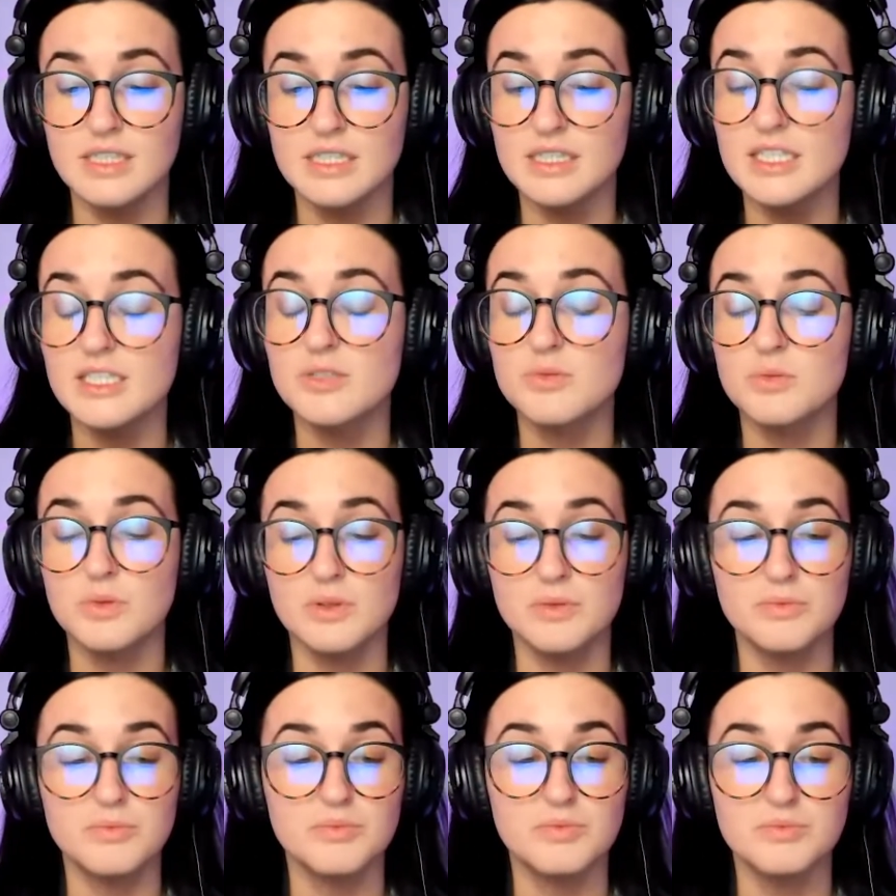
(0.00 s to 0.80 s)
that this
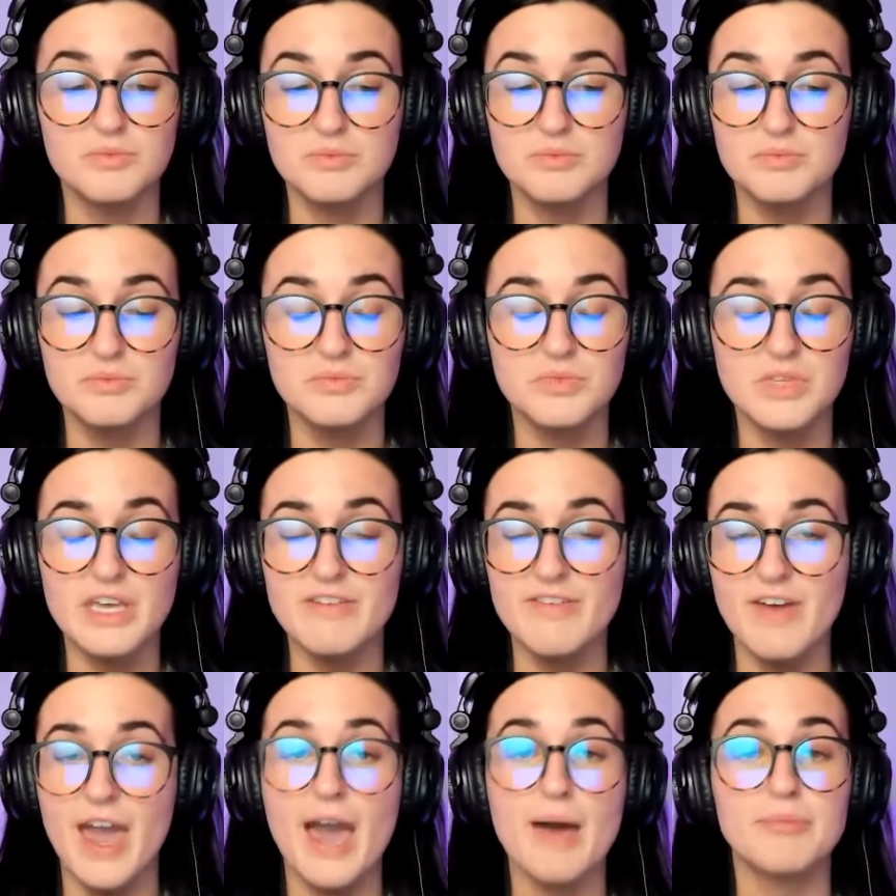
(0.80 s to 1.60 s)
will
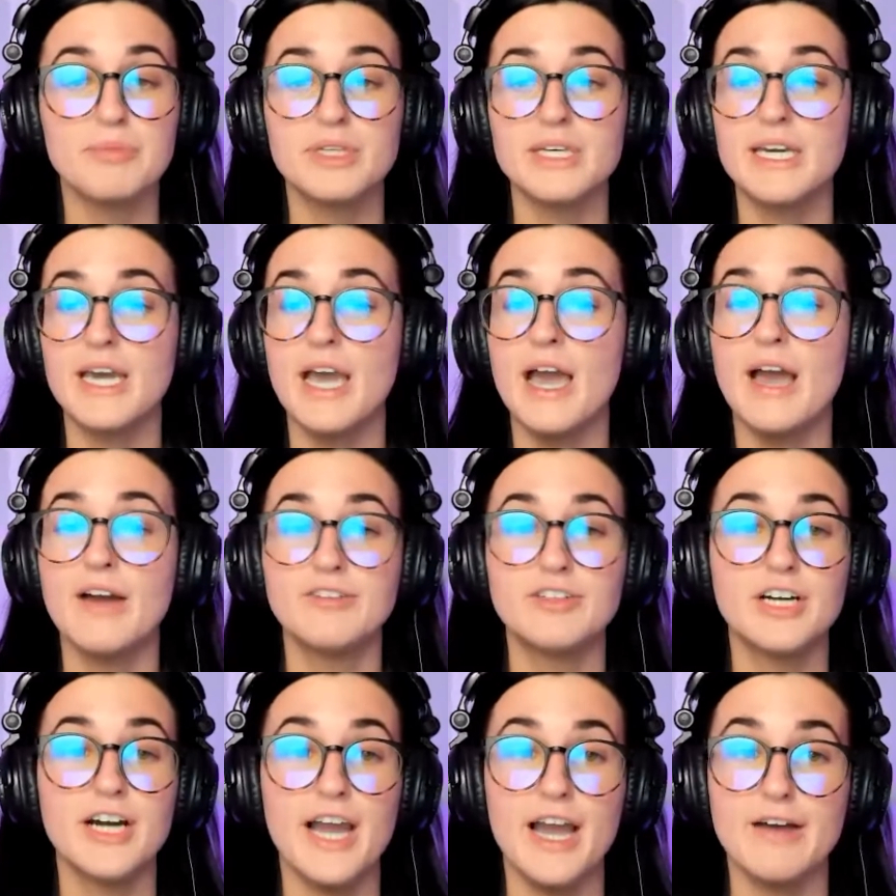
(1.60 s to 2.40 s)
live happily
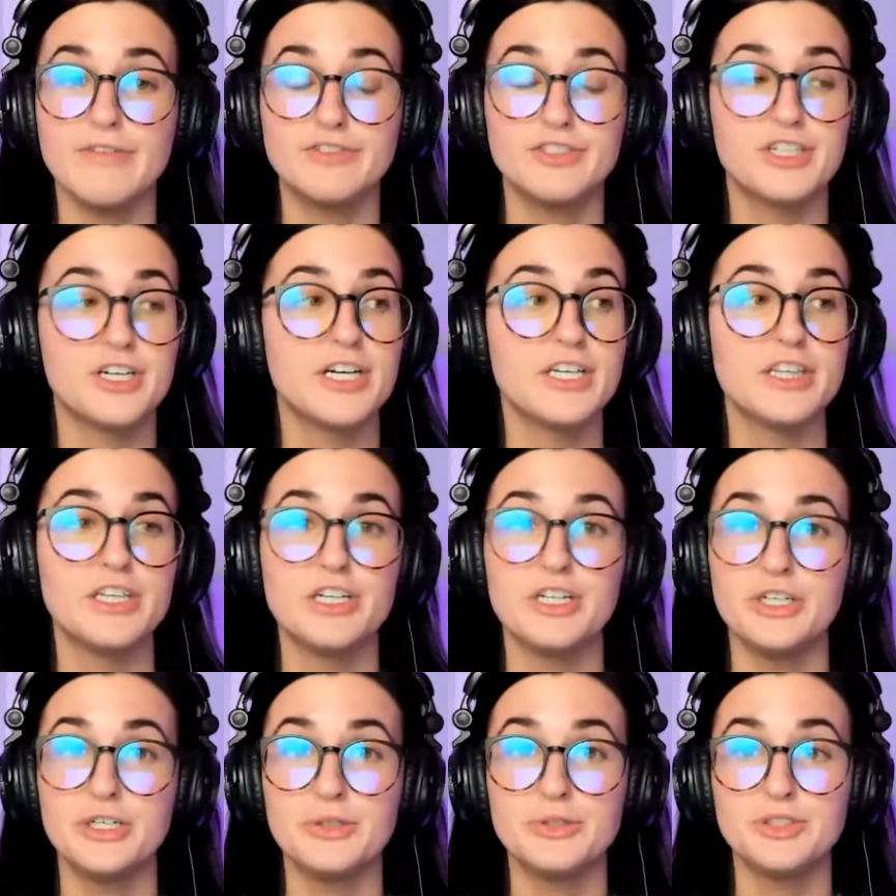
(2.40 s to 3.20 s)
ever after
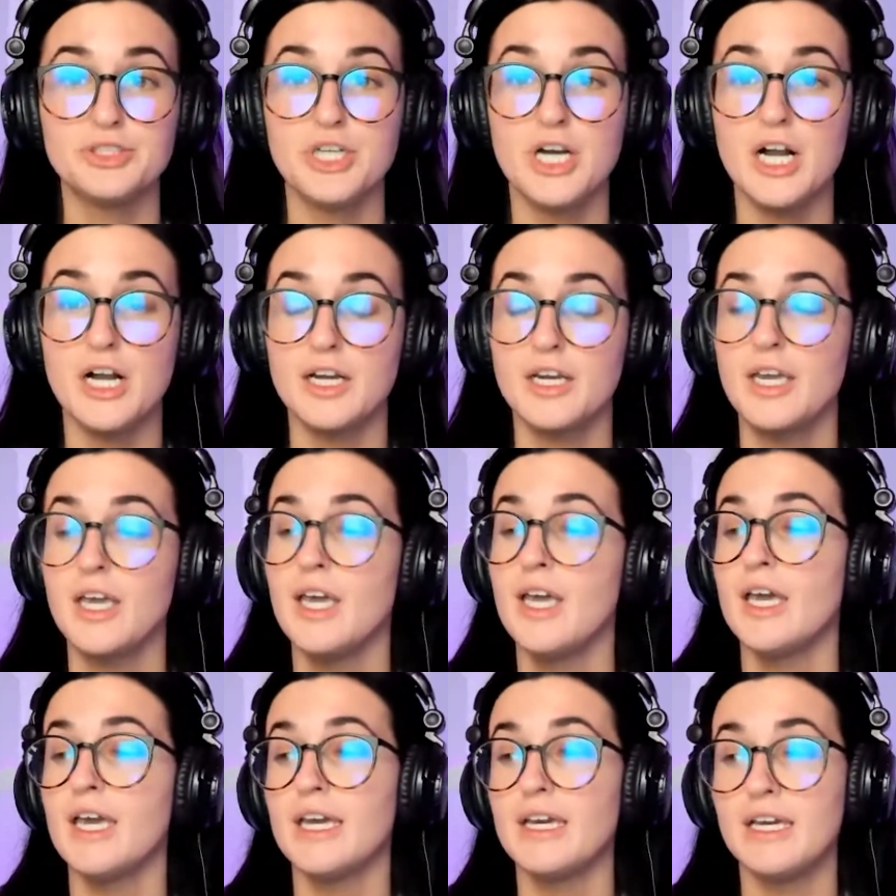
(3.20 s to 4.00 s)
in their new truck
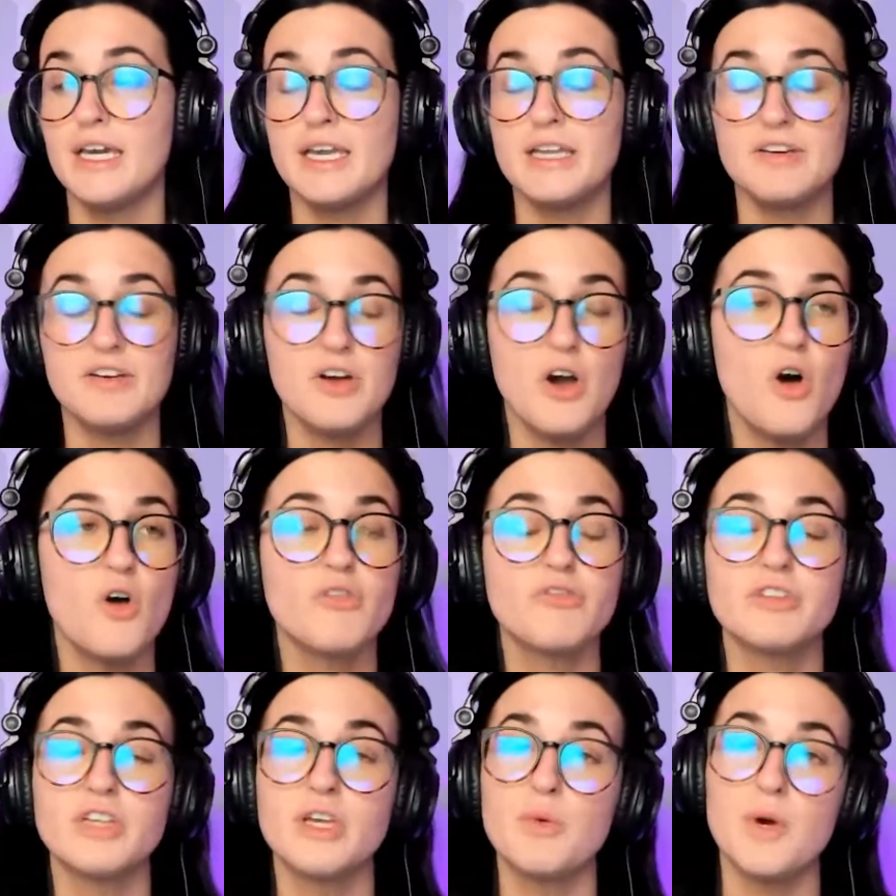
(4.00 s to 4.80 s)
and
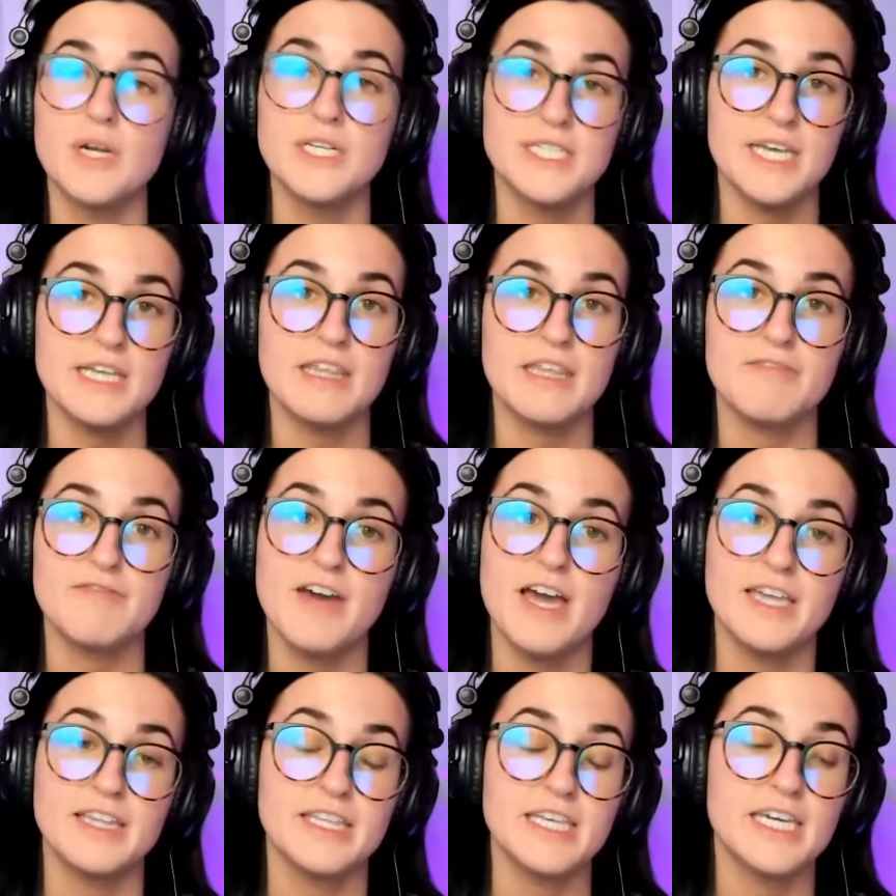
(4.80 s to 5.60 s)
hopefully one day
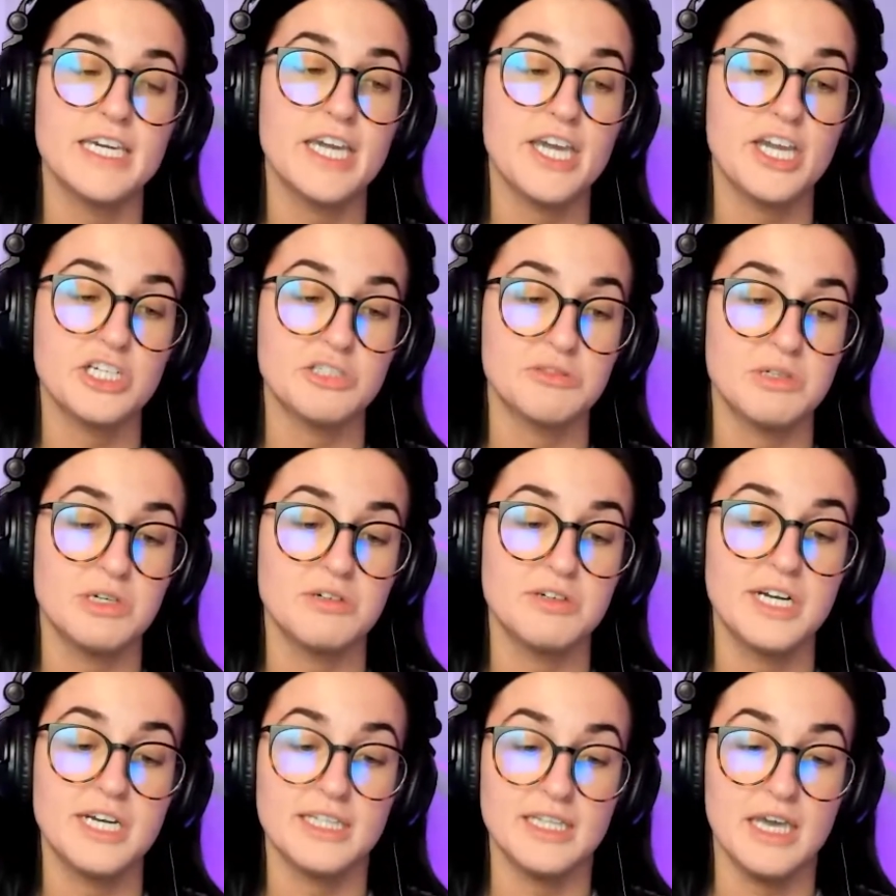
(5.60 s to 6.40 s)
they find the
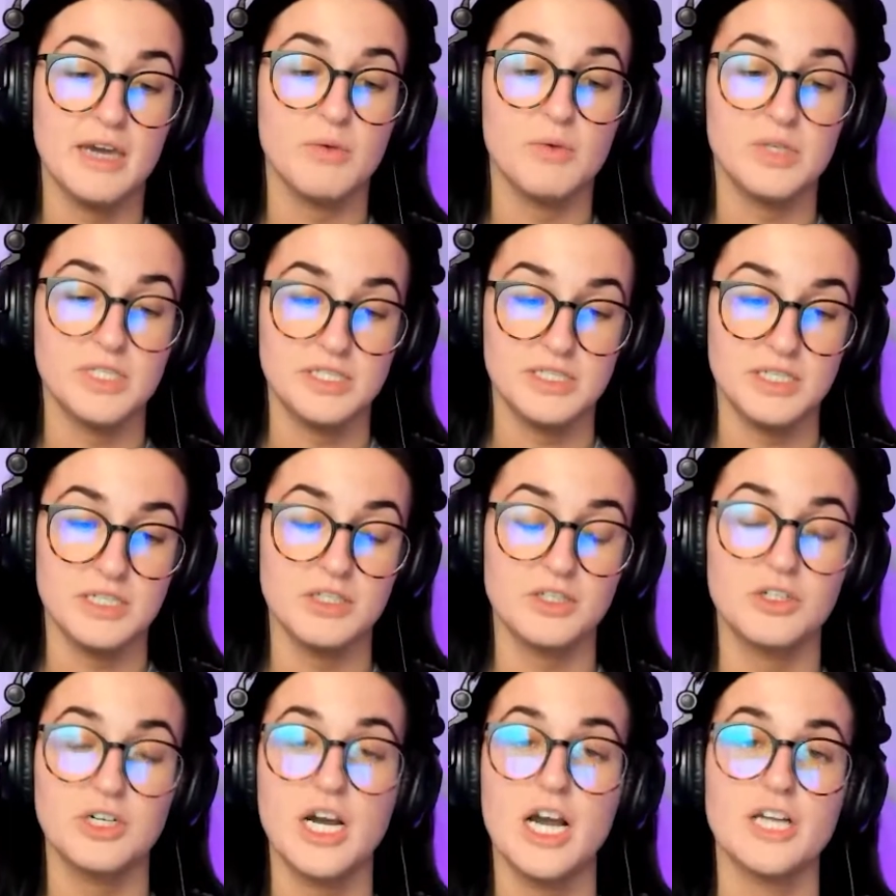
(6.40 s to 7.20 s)
engagement ring that was
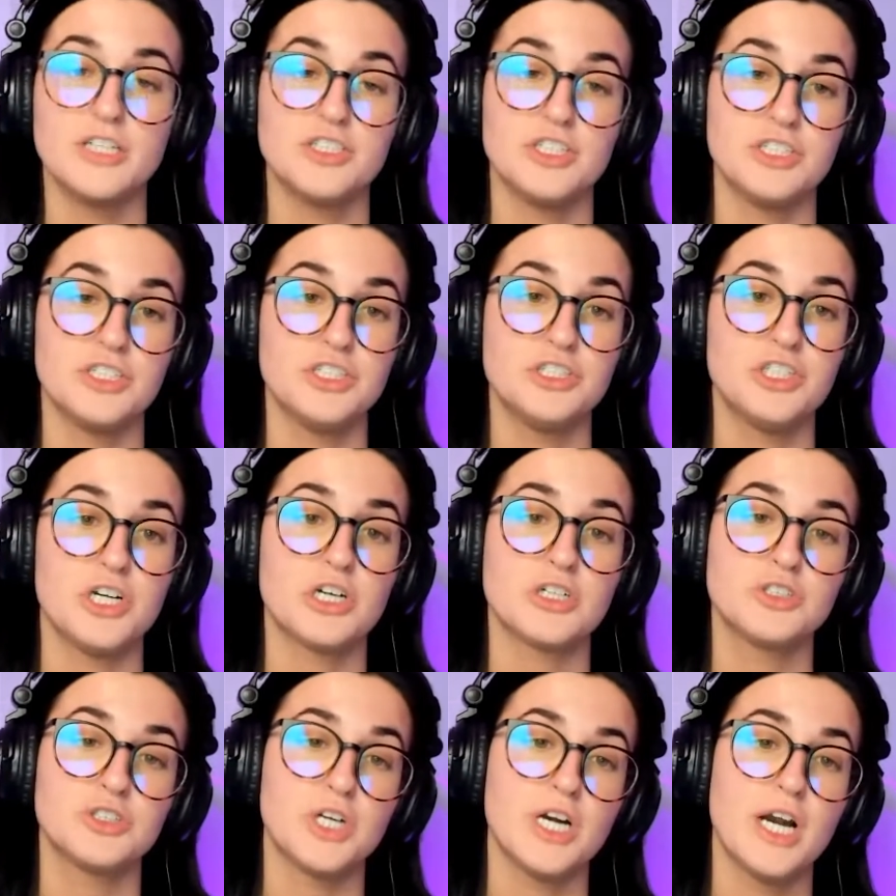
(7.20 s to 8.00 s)
in the garage in the
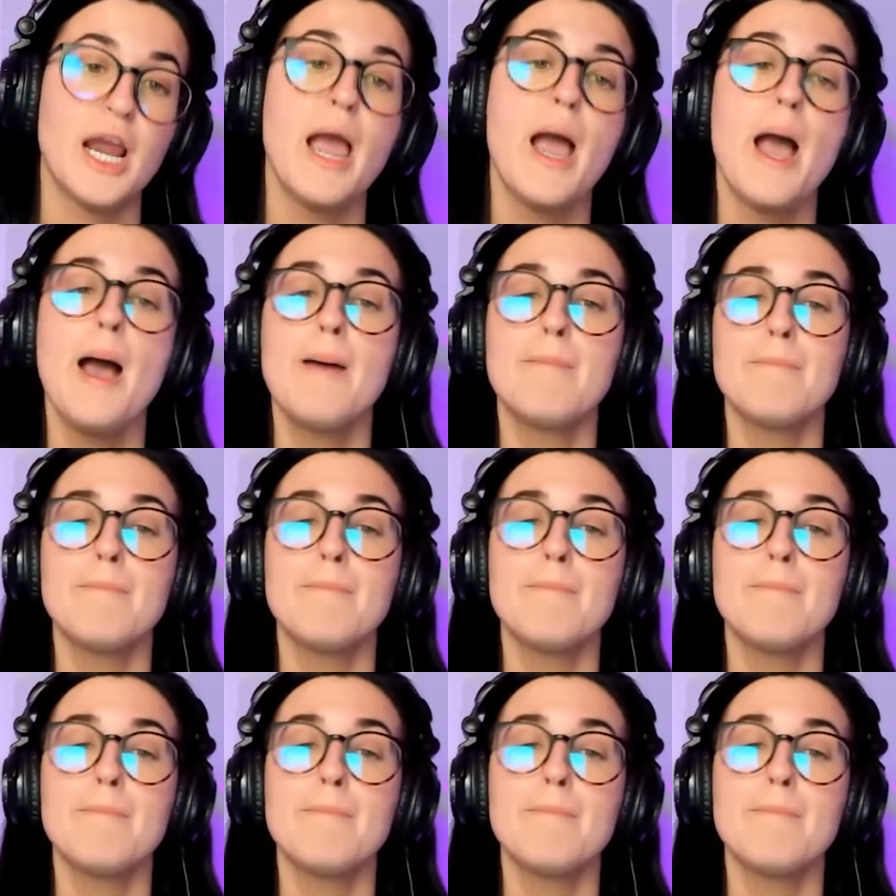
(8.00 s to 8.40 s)
junk drawer.